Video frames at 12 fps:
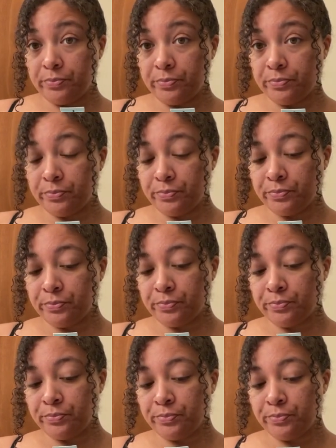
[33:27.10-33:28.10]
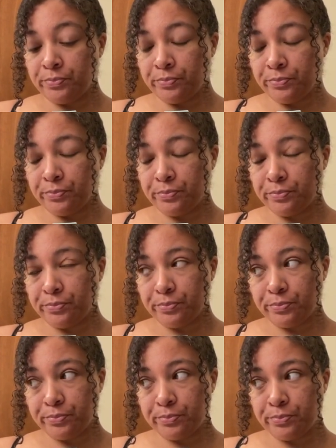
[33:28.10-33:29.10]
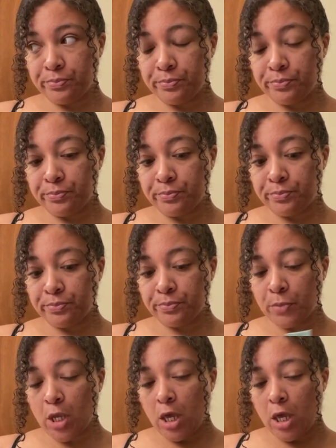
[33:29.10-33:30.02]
No one is speaking in this clip.